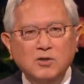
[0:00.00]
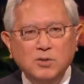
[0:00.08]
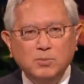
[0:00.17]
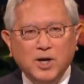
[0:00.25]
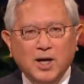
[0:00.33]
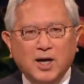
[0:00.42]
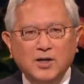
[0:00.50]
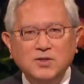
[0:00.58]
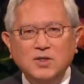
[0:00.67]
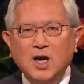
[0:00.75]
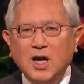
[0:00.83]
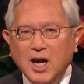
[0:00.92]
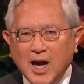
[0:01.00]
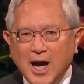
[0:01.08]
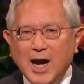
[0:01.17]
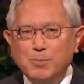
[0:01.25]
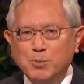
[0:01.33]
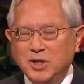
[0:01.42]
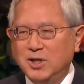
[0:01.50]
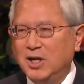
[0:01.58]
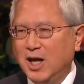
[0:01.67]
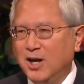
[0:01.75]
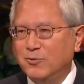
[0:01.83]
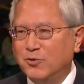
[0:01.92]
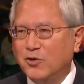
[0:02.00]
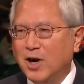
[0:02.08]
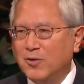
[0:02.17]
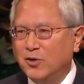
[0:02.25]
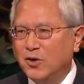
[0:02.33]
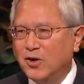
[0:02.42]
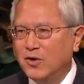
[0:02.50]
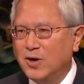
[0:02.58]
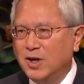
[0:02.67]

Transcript: to pass happy and forever.